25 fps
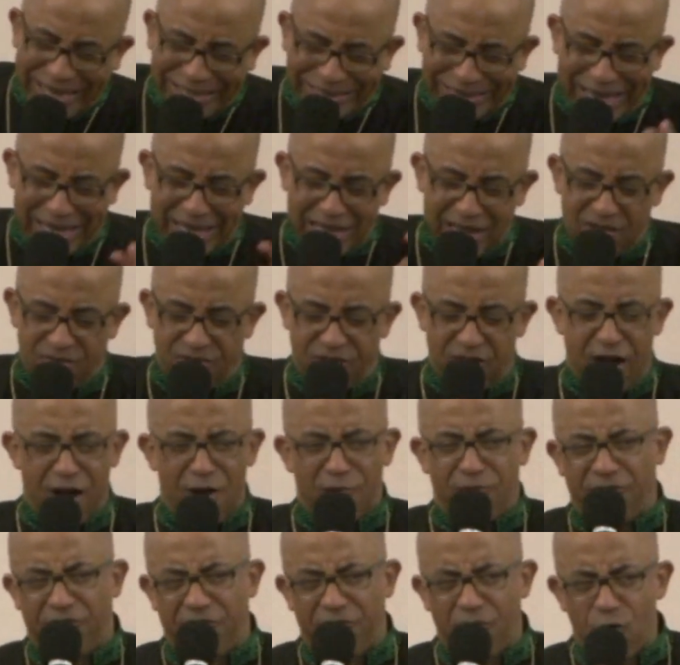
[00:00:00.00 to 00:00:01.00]
that if
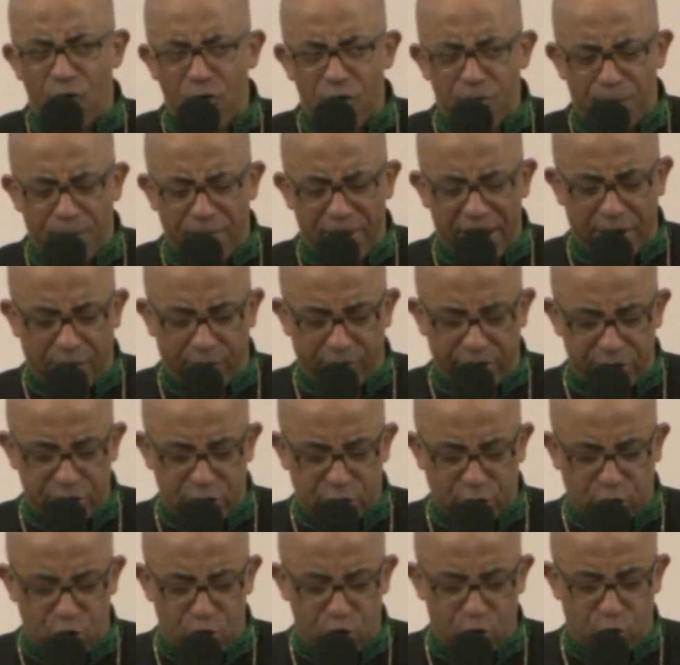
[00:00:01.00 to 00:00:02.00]
our
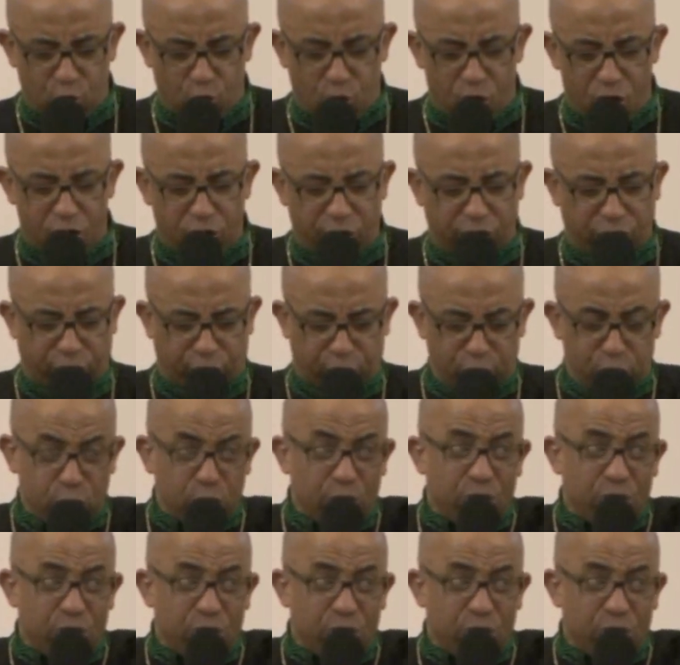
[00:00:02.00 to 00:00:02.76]
foreparents could walk through